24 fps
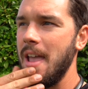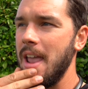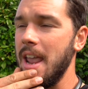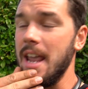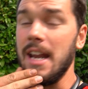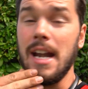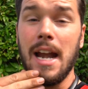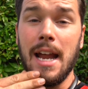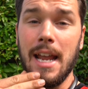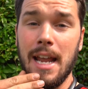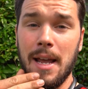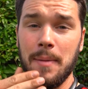
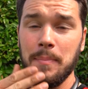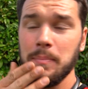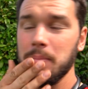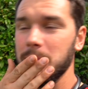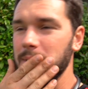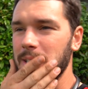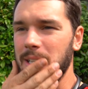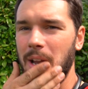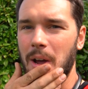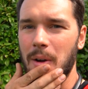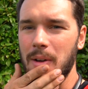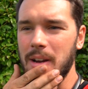and I am.
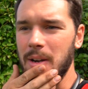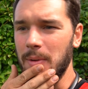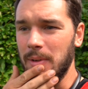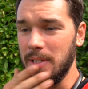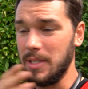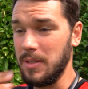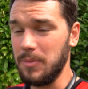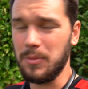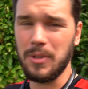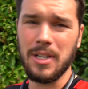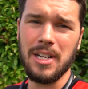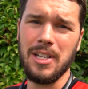So
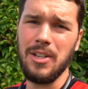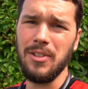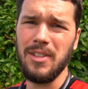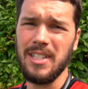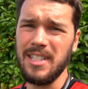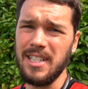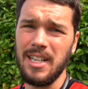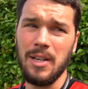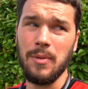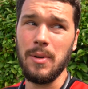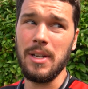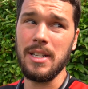anyways, we're gonna do
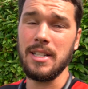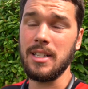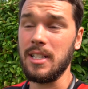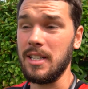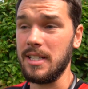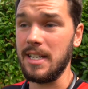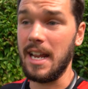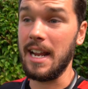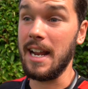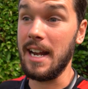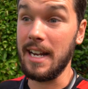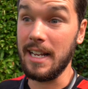this anyways,
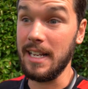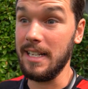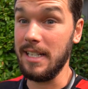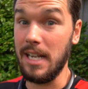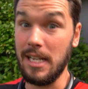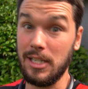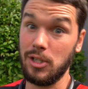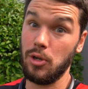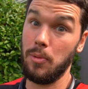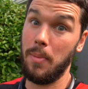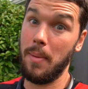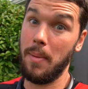because I gotta get it done, so